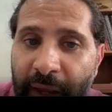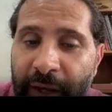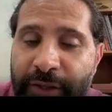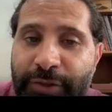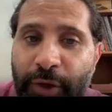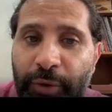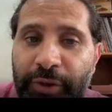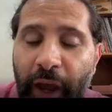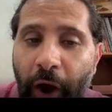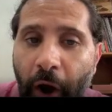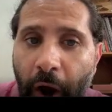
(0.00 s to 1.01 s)
So the
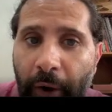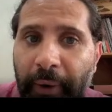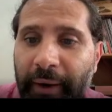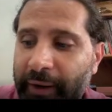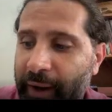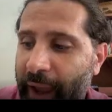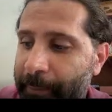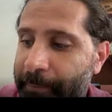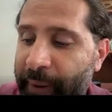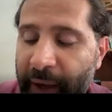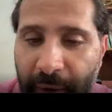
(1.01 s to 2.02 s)
ocric
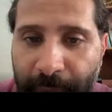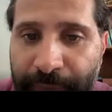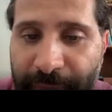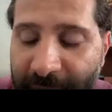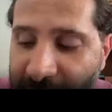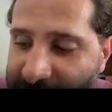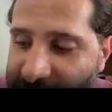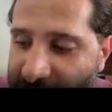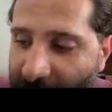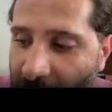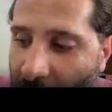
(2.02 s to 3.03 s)
pattern is
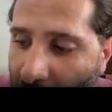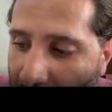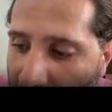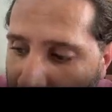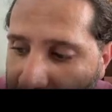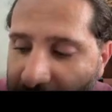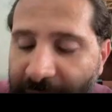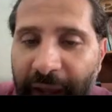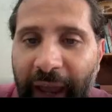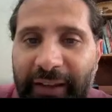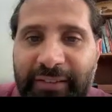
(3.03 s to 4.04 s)
the only
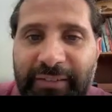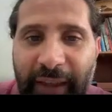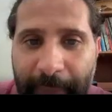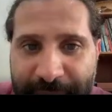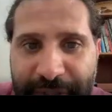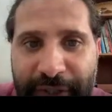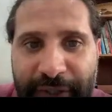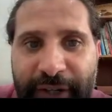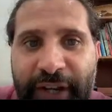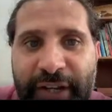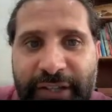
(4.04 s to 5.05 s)
exception
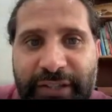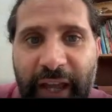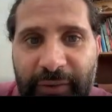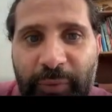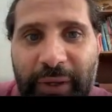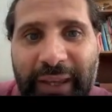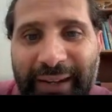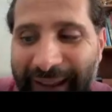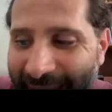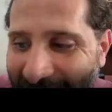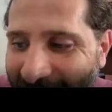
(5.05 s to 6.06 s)
that we can
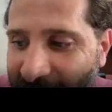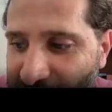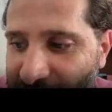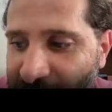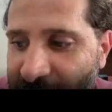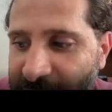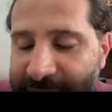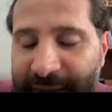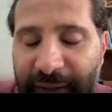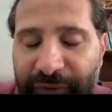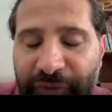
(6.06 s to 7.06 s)
have
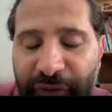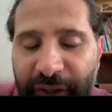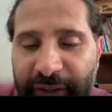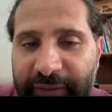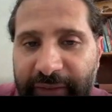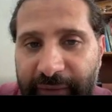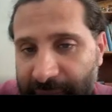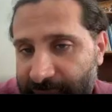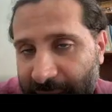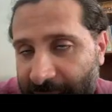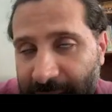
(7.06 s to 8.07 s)
that fits
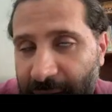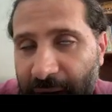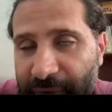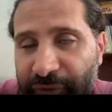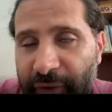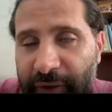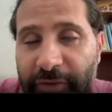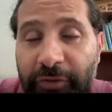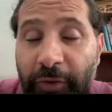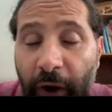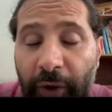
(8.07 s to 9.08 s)
that of a
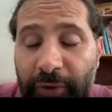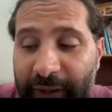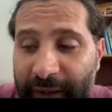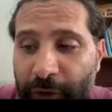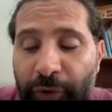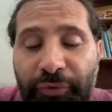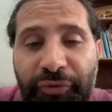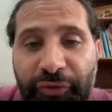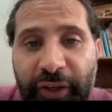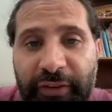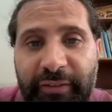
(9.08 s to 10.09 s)
soil that could
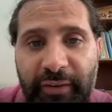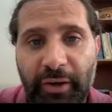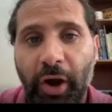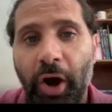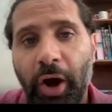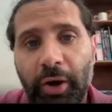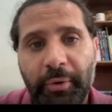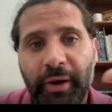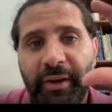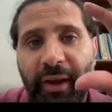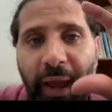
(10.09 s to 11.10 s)
fit an
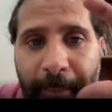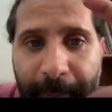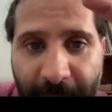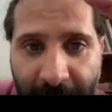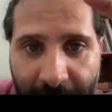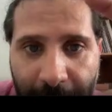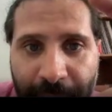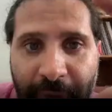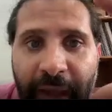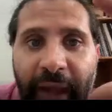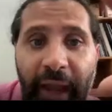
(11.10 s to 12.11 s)
ocric pattern
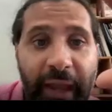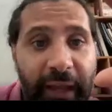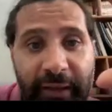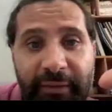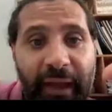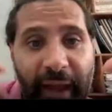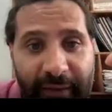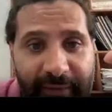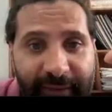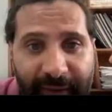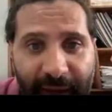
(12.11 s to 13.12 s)
and at
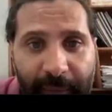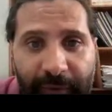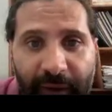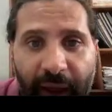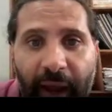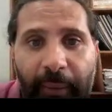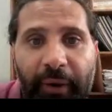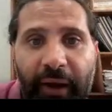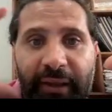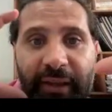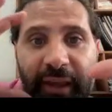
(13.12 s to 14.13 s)
the same time a
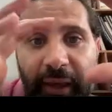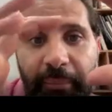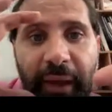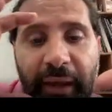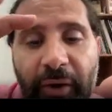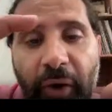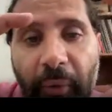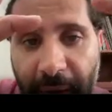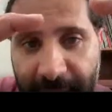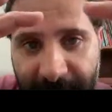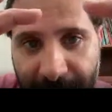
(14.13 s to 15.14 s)
Cambic
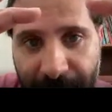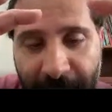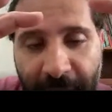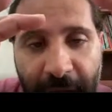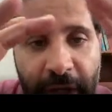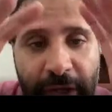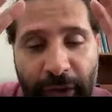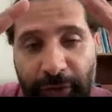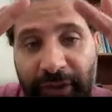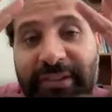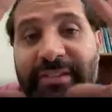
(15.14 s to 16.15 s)
horizon. So
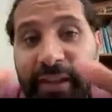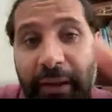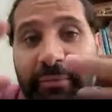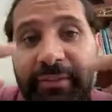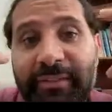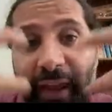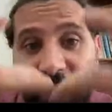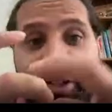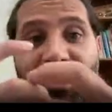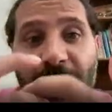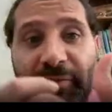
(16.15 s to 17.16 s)
the same
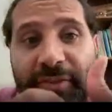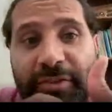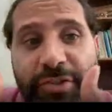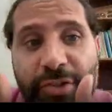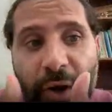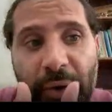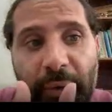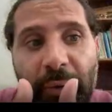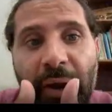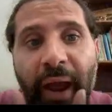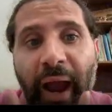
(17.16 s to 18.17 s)
section of the soil
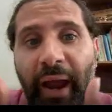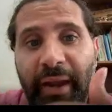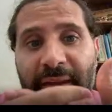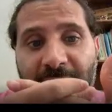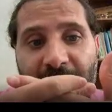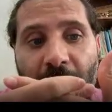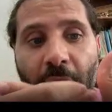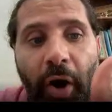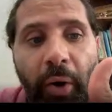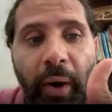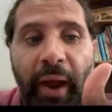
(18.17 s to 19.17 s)
I can
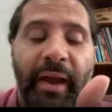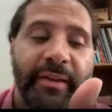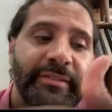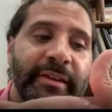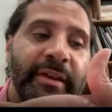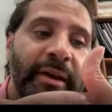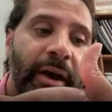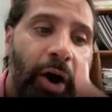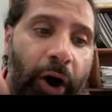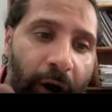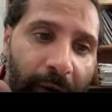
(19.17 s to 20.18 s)
call as
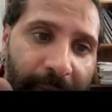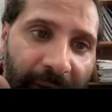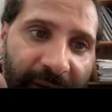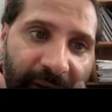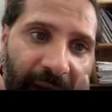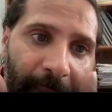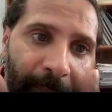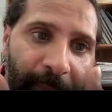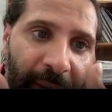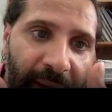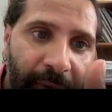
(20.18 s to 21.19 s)
ocric
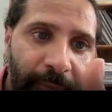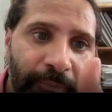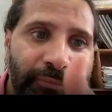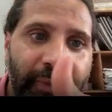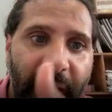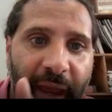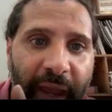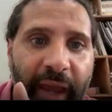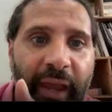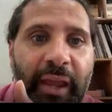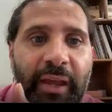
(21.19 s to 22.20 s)
pattern
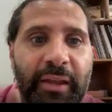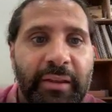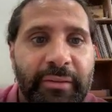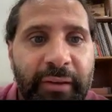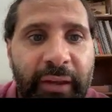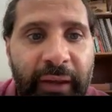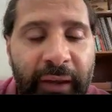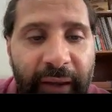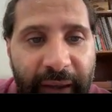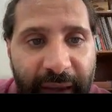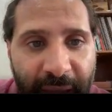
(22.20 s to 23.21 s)
and
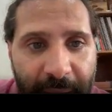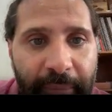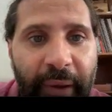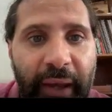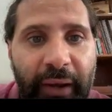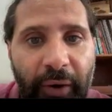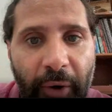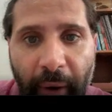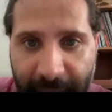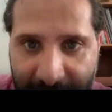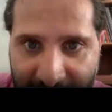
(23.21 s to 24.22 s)
Cambic
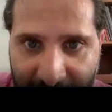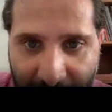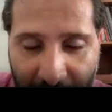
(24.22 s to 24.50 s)
horizon.